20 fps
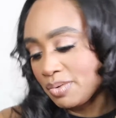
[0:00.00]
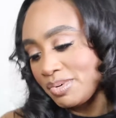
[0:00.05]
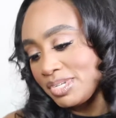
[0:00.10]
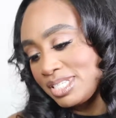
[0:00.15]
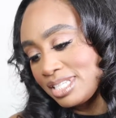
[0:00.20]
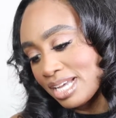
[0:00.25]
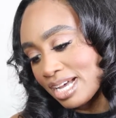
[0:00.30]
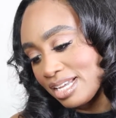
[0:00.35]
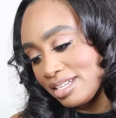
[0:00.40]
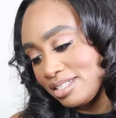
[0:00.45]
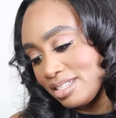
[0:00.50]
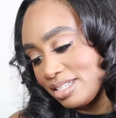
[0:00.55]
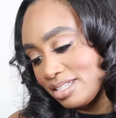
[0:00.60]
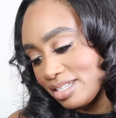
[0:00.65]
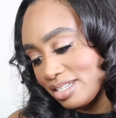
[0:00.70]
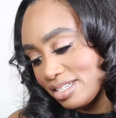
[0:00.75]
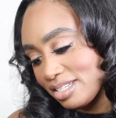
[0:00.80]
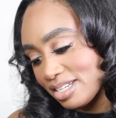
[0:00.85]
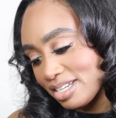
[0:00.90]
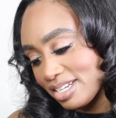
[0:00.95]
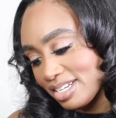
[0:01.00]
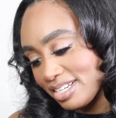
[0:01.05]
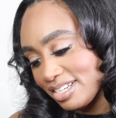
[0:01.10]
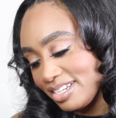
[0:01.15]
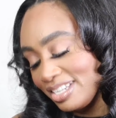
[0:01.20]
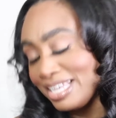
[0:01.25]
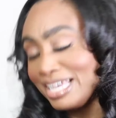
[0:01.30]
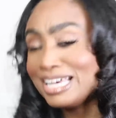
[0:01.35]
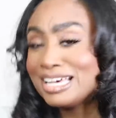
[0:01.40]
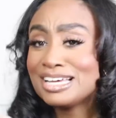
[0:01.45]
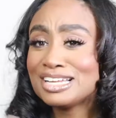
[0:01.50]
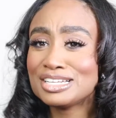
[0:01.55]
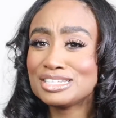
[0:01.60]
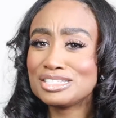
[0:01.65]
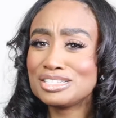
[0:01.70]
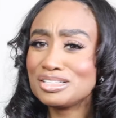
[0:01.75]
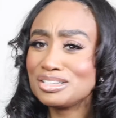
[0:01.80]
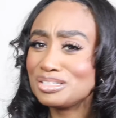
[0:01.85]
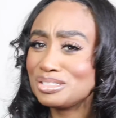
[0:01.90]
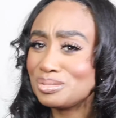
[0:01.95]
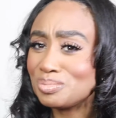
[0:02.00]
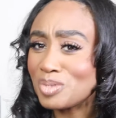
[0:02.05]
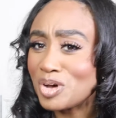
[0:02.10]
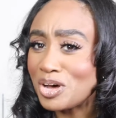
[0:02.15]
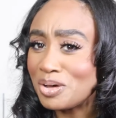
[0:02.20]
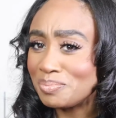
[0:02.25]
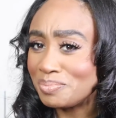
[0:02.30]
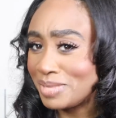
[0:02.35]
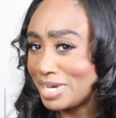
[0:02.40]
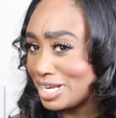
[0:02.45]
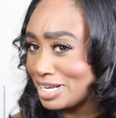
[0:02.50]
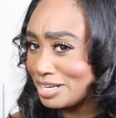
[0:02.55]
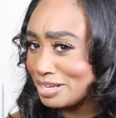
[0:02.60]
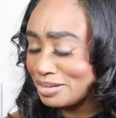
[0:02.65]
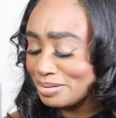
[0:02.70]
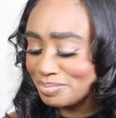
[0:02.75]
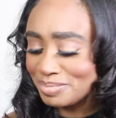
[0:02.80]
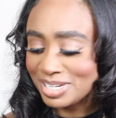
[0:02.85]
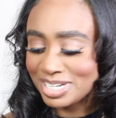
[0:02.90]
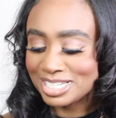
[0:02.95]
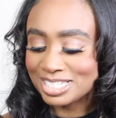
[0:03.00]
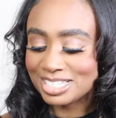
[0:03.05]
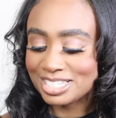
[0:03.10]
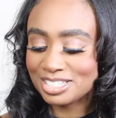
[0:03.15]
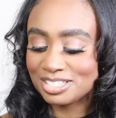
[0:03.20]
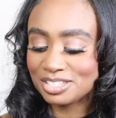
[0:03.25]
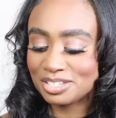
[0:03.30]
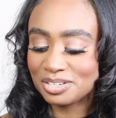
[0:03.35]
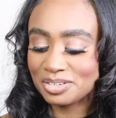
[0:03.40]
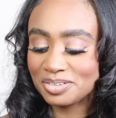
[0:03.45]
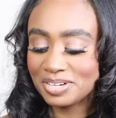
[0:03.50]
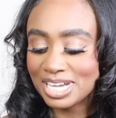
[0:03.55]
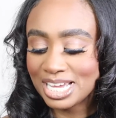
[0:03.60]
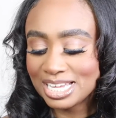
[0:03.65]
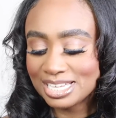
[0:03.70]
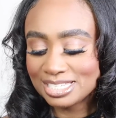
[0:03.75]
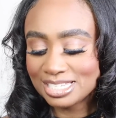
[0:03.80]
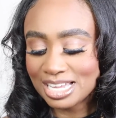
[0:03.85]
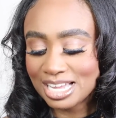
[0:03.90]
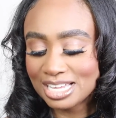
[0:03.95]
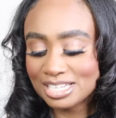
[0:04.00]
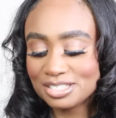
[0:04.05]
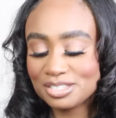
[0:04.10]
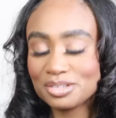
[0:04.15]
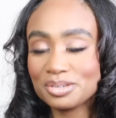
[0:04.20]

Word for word: What size is this in? This is a small medium and it says UK size.